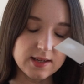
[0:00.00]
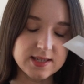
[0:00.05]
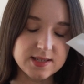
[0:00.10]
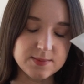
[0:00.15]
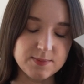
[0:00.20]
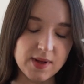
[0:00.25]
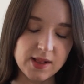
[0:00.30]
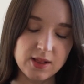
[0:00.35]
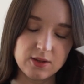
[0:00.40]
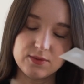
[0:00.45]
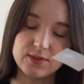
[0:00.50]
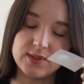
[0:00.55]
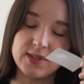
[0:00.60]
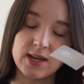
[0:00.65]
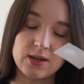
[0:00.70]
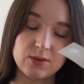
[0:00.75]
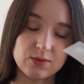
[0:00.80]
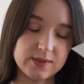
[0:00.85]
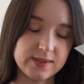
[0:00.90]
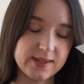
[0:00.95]
A smell of
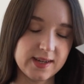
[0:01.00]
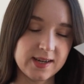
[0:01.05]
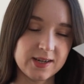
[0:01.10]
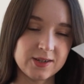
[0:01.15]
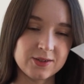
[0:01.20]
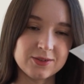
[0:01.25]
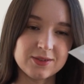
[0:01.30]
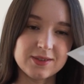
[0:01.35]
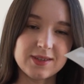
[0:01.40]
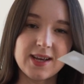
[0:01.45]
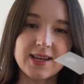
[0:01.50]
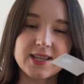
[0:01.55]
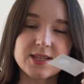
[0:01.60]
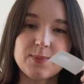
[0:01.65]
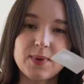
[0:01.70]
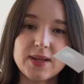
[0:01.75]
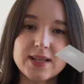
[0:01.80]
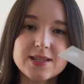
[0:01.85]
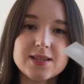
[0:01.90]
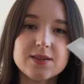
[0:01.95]
downtown,
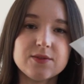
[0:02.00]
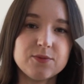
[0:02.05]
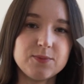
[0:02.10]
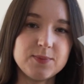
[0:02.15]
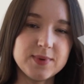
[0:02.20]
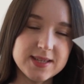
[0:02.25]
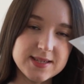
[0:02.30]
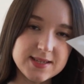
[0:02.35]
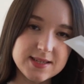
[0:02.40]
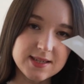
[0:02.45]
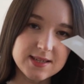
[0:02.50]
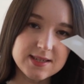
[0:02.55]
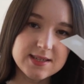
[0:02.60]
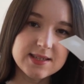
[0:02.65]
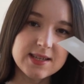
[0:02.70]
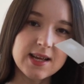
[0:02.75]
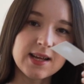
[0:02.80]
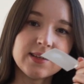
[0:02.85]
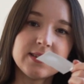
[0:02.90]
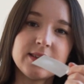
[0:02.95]
expensive business
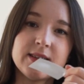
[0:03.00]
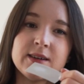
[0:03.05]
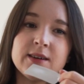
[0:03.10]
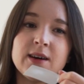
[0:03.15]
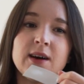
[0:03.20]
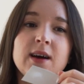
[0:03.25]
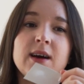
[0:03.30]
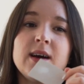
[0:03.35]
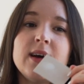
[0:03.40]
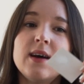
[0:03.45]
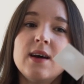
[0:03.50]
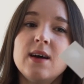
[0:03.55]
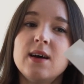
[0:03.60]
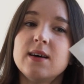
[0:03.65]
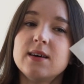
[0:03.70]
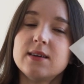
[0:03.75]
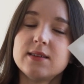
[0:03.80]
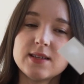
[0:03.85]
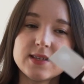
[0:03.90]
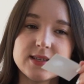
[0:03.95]
center.
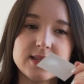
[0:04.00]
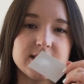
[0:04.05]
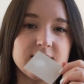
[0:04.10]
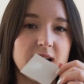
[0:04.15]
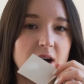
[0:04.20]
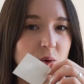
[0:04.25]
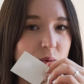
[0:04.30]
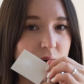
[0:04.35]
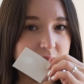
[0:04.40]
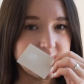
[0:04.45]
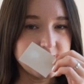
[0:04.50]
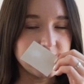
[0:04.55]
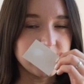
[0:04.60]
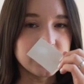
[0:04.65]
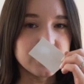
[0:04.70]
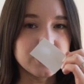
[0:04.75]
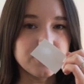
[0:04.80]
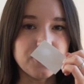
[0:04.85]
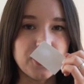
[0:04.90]
This is how I see this